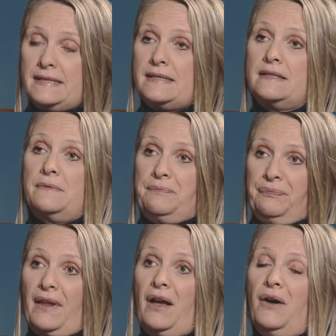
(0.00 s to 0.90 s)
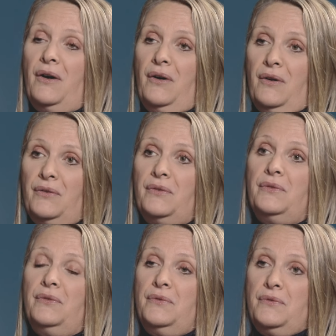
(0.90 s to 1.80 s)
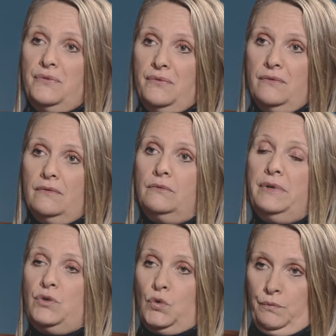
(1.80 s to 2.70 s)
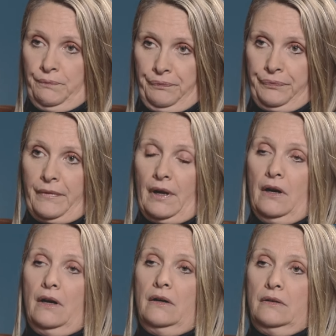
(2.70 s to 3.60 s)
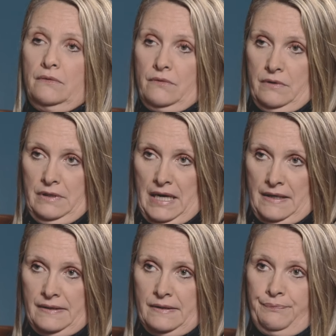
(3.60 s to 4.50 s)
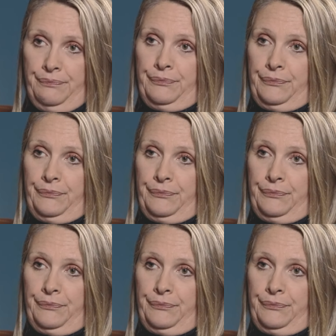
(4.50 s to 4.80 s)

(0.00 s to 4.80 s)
you call on civil society to participate on attempts, scientific and